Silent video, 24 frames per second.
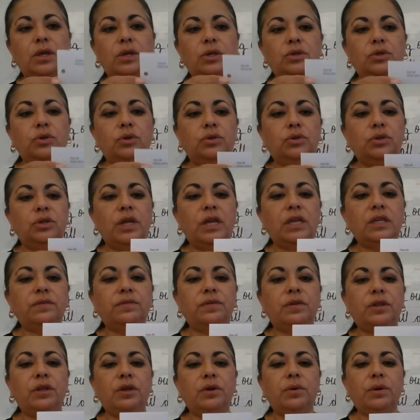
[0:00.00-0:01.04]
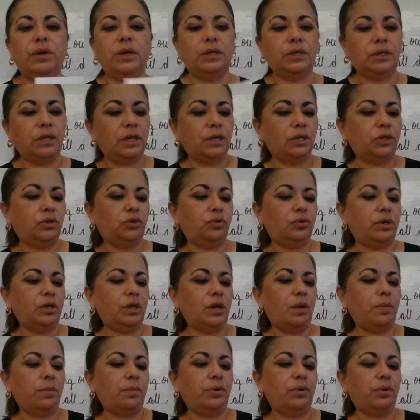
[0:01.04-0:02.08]
So today's video is history
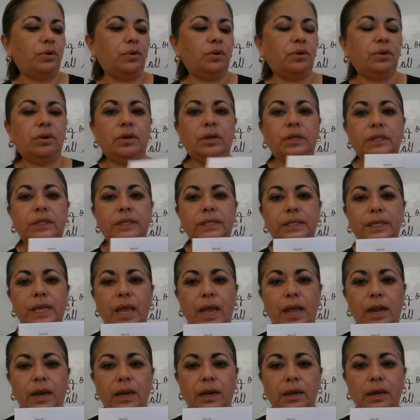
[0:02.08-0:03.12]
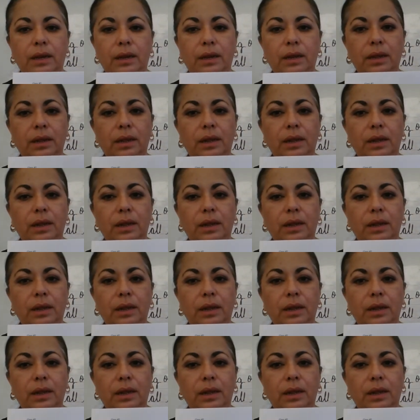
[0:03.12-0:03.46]
number 10.